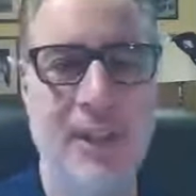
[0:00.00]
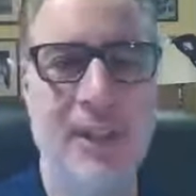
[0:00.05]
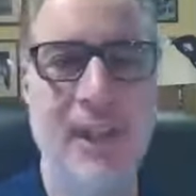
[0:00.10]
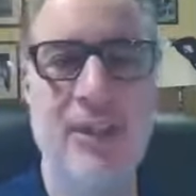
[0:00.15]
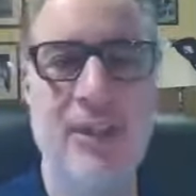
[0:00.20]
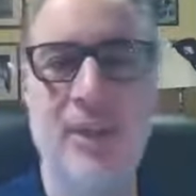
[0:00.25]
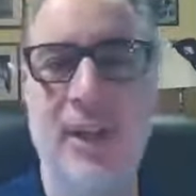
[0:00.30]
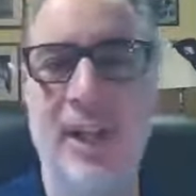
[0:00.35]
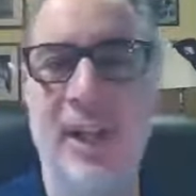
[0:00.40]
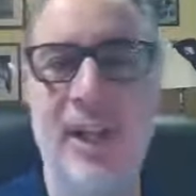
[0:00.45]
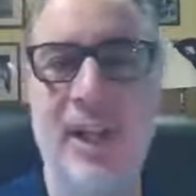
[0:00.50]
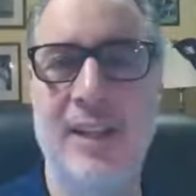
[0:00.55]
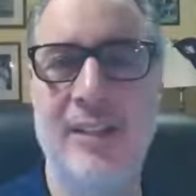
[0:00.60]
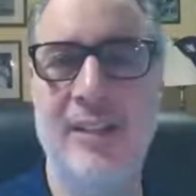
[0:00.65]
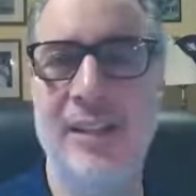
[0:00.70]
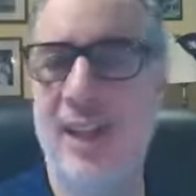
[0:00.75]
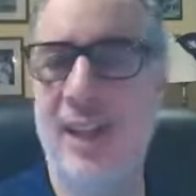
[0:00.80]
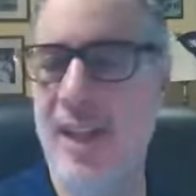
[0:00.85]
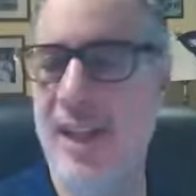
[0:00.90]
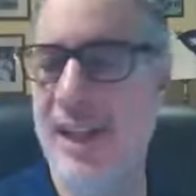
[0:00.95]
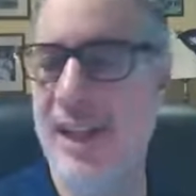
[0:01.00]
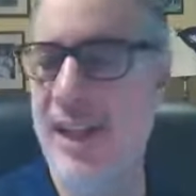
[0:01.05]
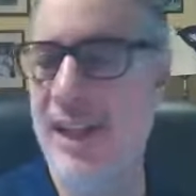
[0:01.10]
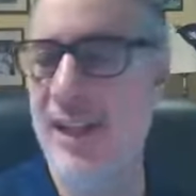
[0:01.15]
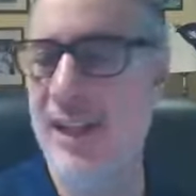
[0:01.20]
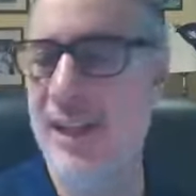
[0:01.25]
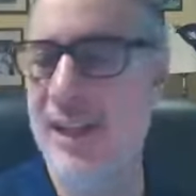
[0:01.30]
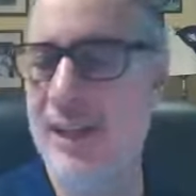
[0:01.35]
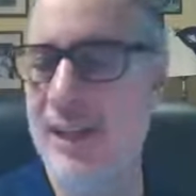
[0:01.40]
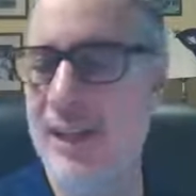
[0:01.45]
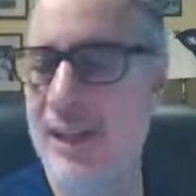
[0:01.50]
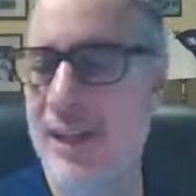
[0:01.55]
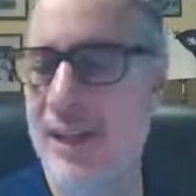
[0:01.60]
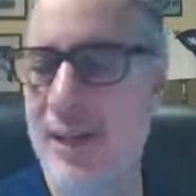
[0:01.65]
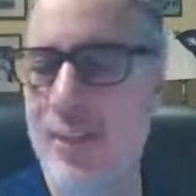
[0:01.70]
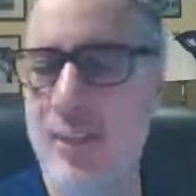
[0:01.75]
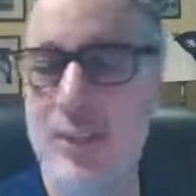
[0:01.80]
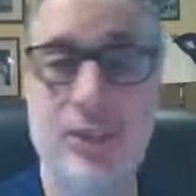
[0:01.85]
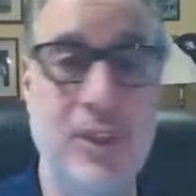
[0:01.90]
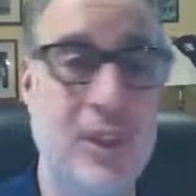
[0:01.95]
Thanks for hanging out today, and uh,
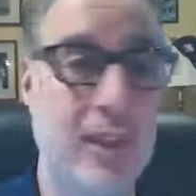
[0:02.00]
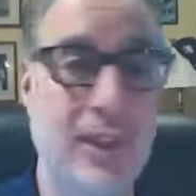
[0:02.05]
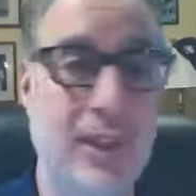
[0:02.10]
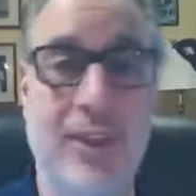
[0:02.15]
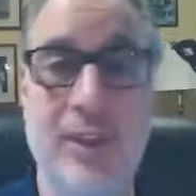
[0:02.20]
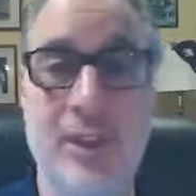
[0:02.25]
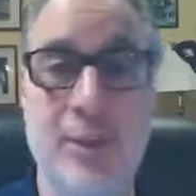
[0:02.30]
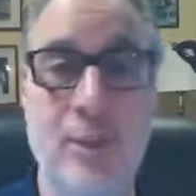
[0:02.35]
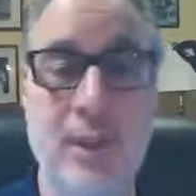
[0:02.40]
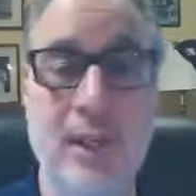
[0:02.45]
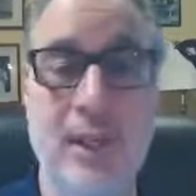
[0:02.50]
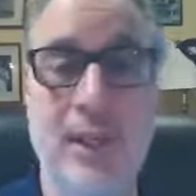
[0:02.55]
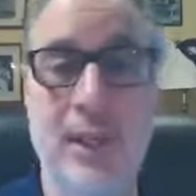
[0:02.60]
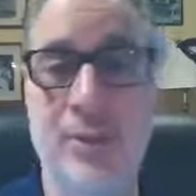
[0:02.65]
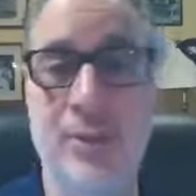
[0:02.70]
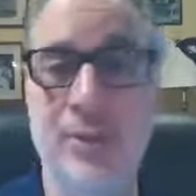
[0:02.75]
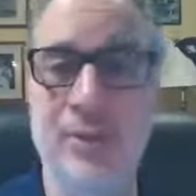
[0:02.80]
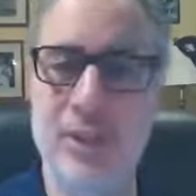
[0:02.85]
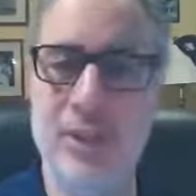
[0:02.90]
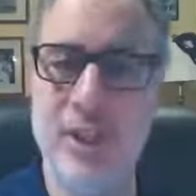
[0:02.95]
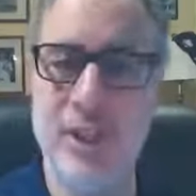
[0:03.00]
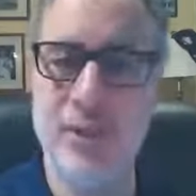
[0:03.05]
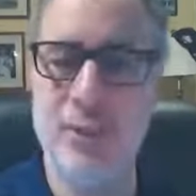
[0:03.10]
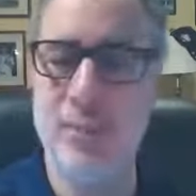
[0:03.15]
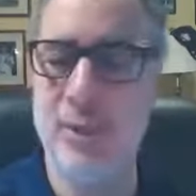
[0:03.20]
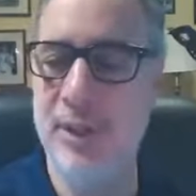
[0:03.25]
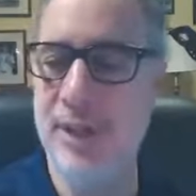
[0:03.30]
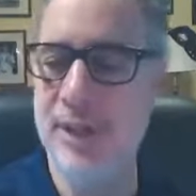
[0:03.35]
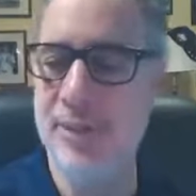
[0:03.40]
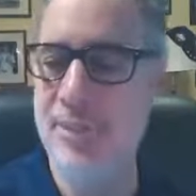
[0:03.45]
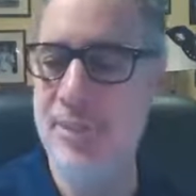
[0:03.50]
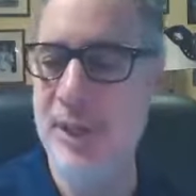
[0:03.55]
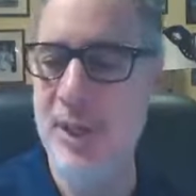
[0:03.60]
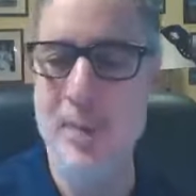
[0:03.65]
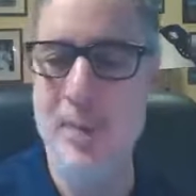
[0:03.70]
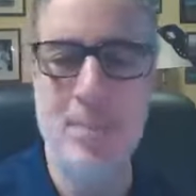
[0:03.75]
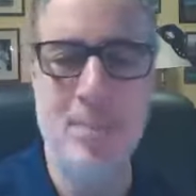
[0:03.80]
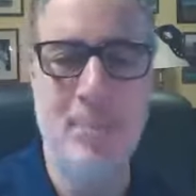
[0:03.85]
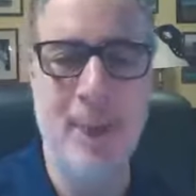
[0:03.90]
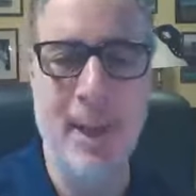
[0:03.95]
we'll see you later on the week, and we'll see you next Monday. Take
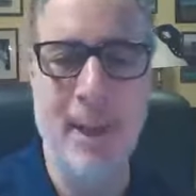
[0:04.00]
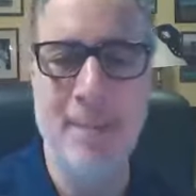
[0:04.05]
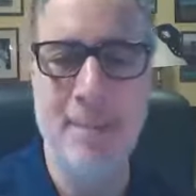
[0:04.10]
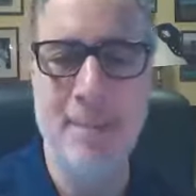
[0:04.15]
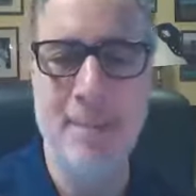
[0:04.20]
care. Bye.